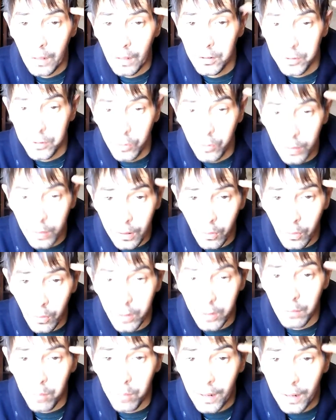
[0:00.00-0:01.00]
doing what your
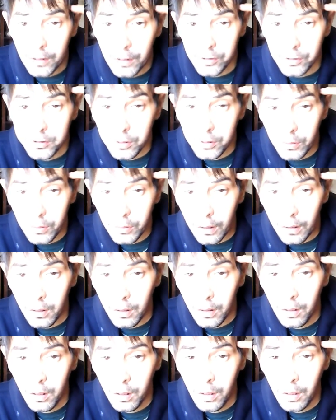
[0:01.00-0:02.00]
brain is
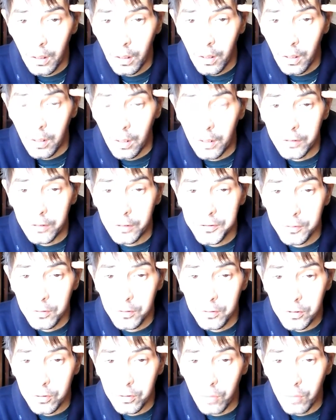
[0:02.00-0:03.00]
doing, and as soon
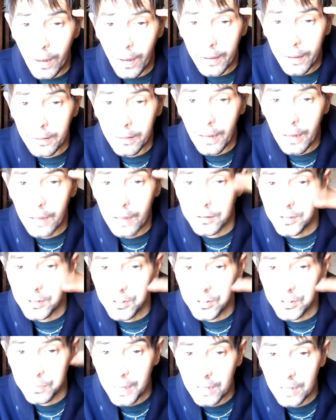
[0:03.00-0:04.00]
as you recognize the
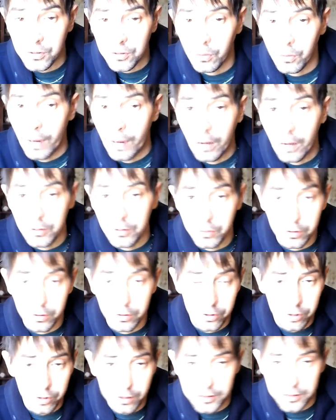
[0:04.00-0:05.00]
space around you is
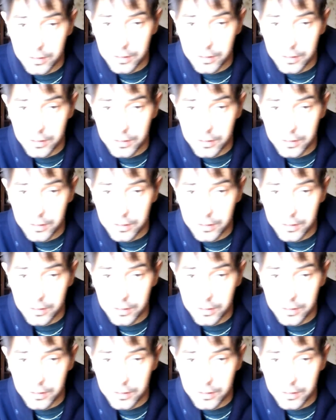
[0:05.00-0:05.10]
just as